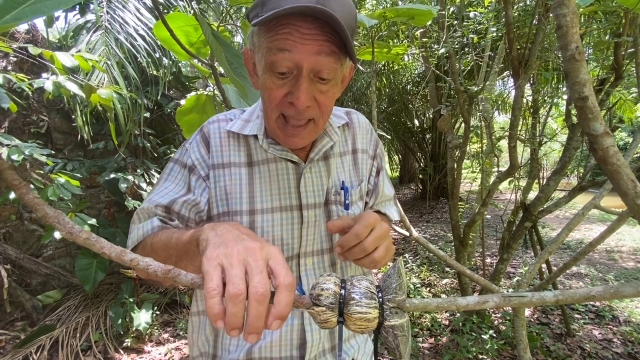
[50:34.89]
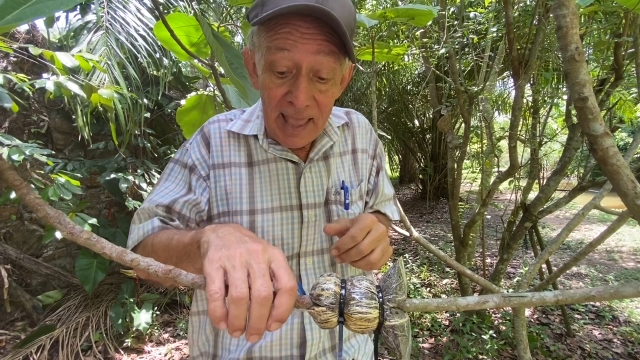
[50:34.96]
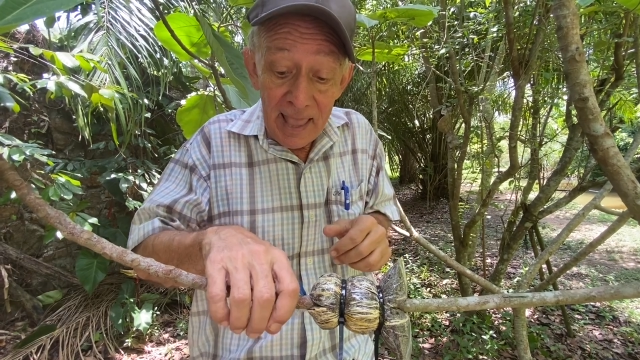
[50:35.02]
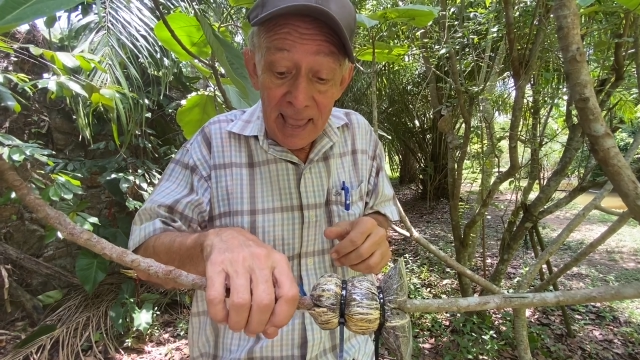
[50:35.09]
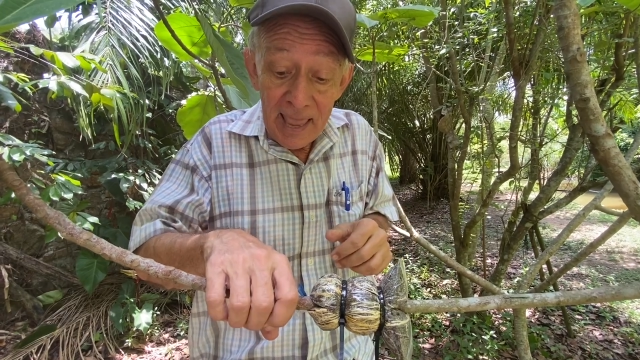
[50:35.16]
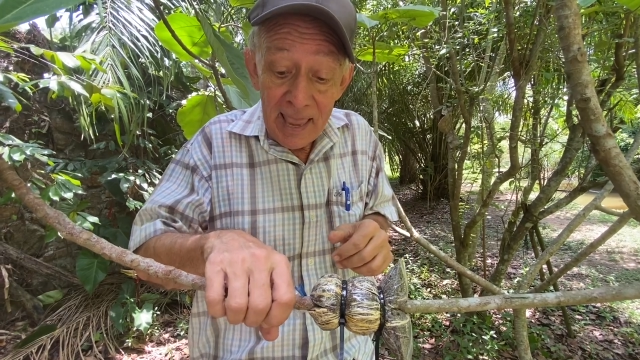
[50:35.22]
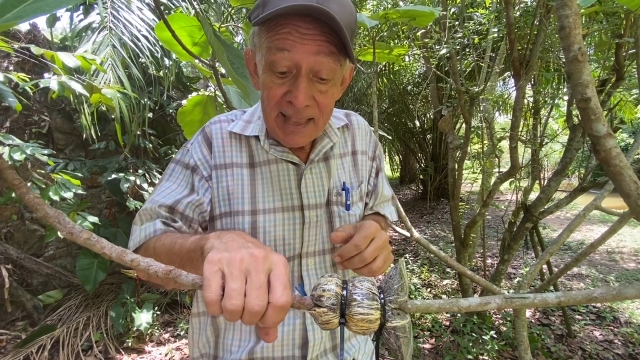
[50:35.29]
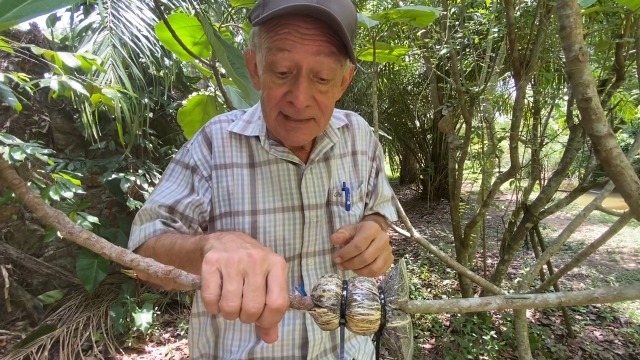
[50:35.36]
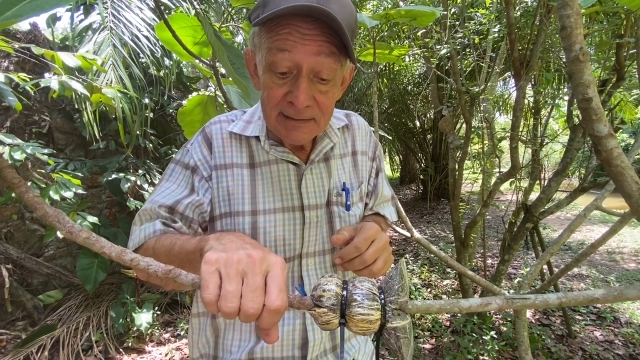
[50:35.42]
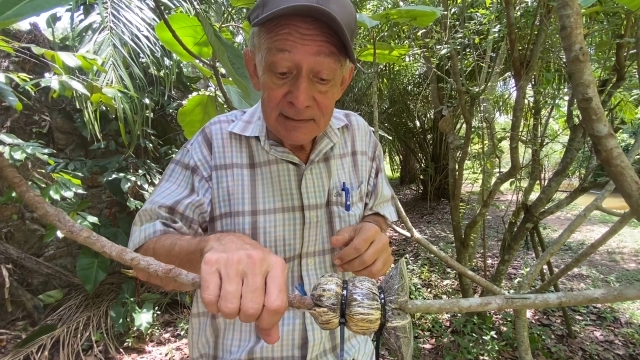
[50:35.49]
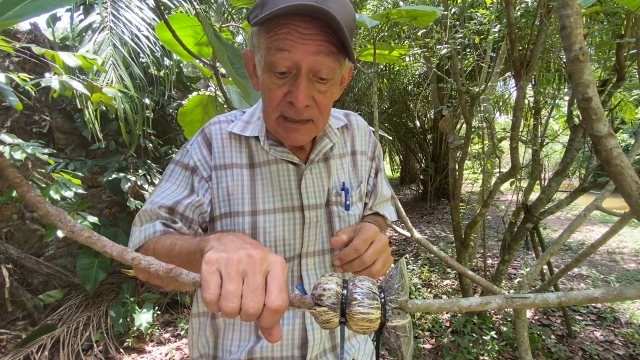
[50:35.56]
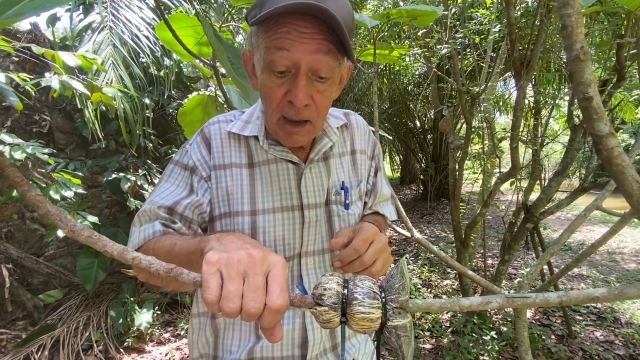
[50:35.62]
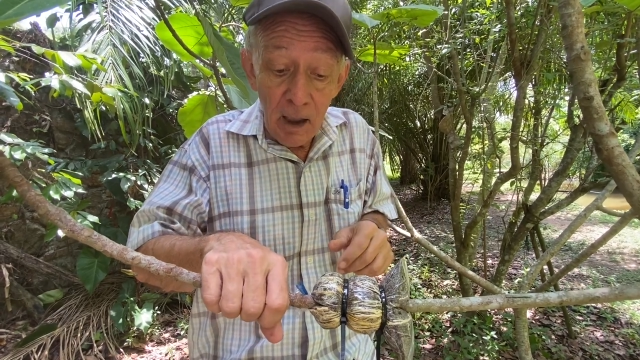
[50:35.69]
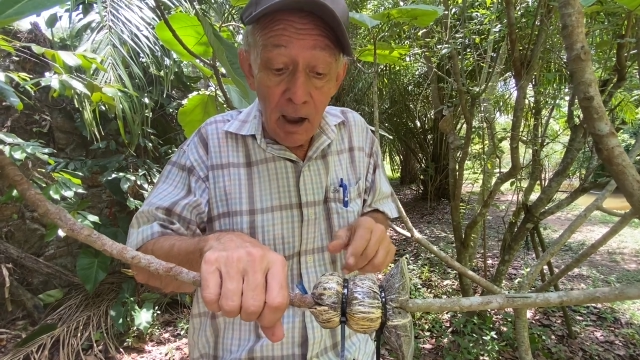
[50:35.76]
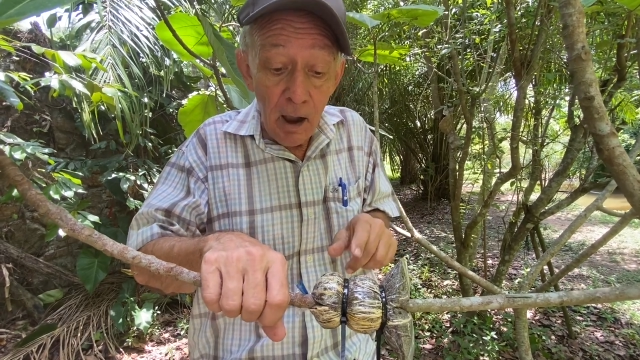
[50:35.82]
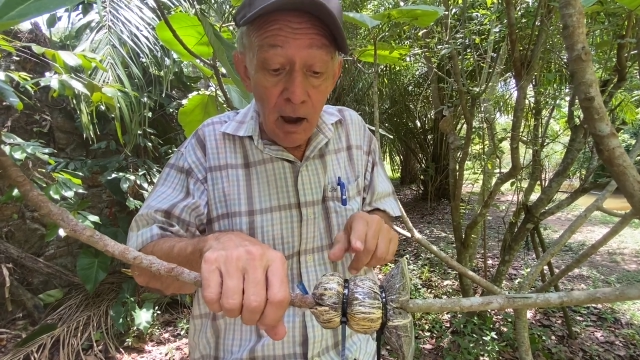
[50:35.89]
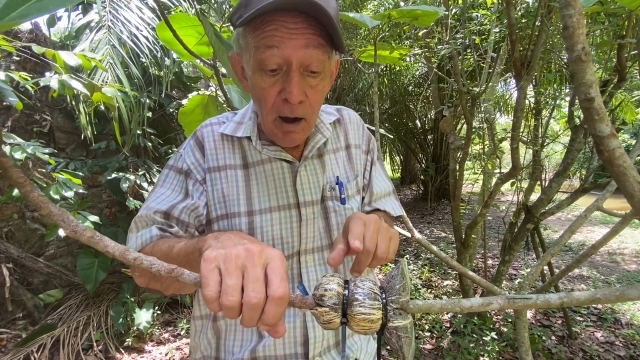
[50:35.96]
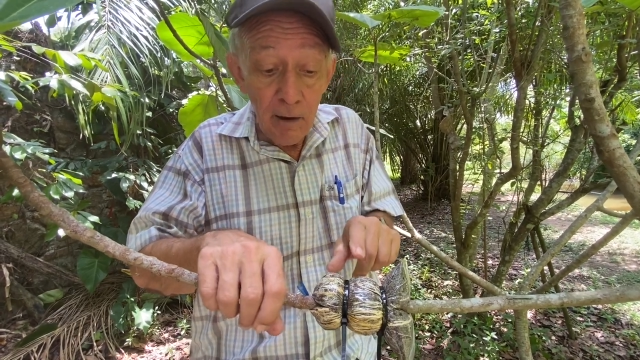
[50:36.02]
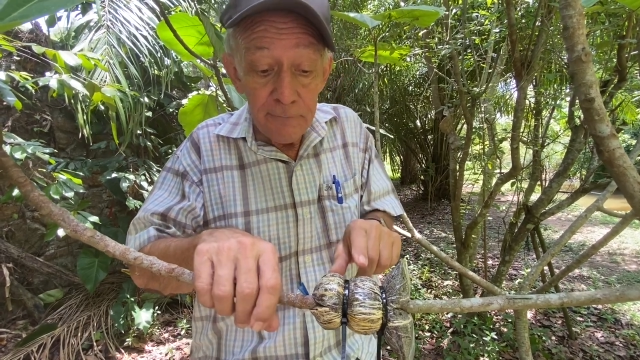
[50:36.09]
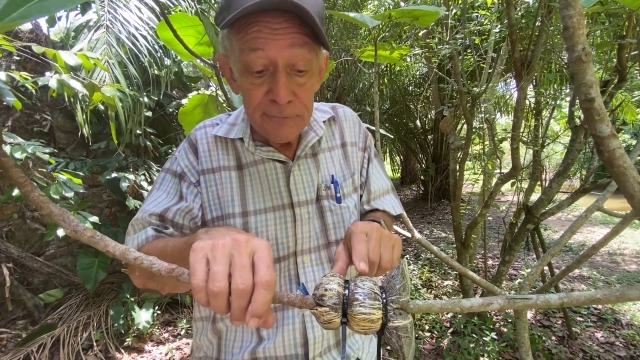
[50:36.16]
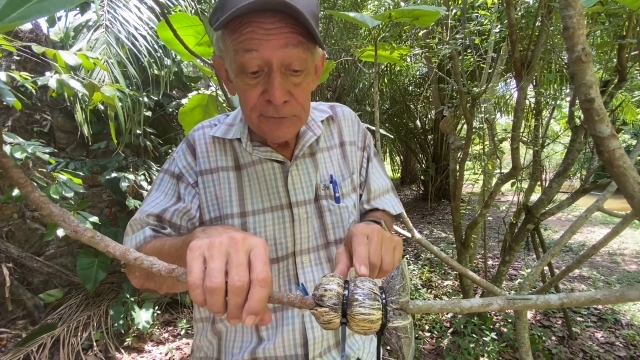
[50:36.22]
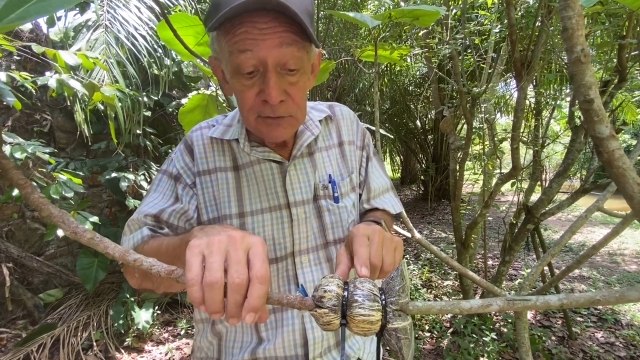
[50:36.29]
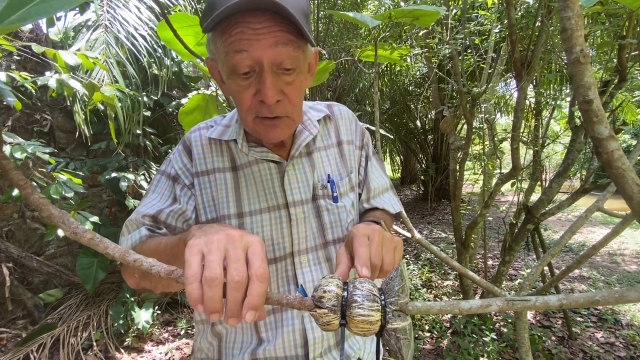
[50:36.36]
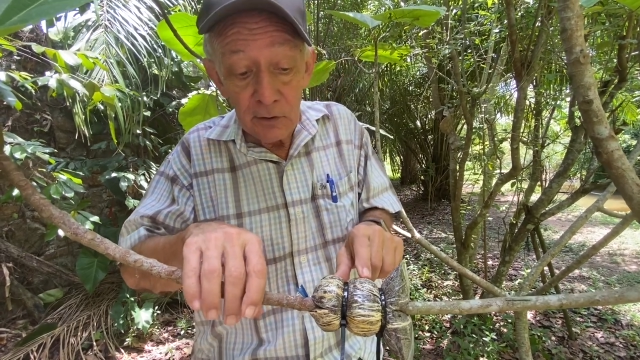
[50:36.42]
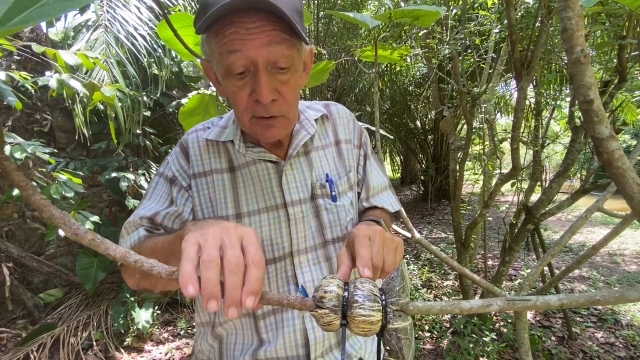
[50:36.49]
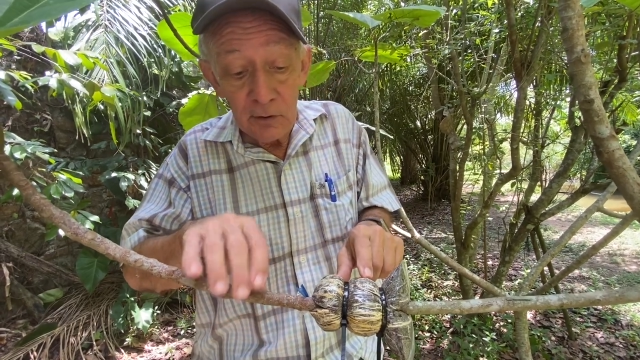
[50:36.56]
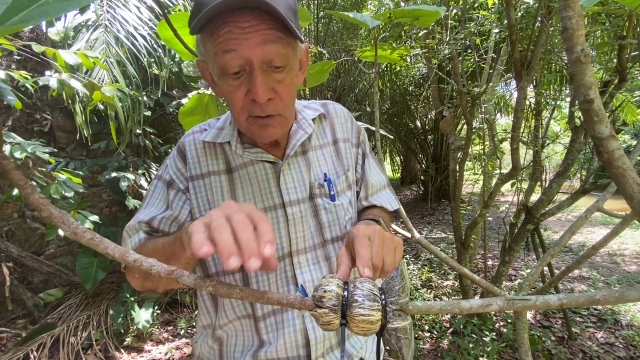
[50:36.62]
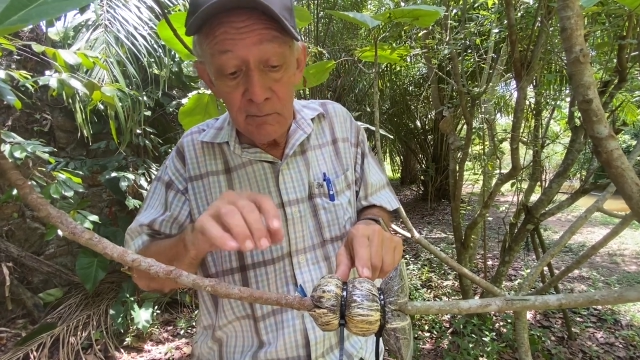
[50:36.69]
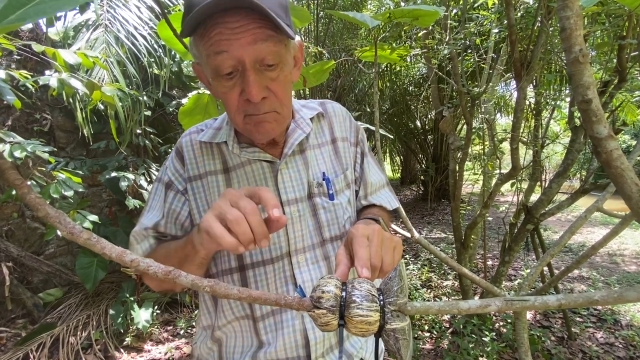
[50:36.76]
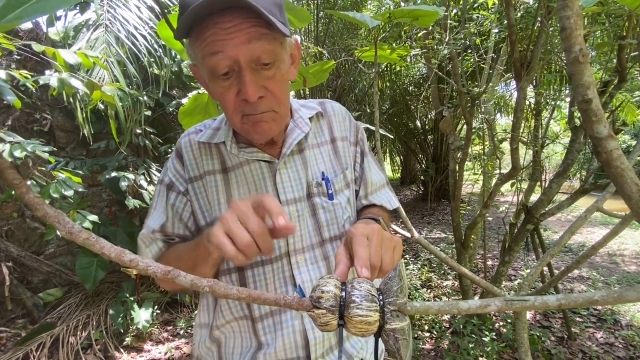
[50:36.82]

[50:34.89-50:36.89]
and after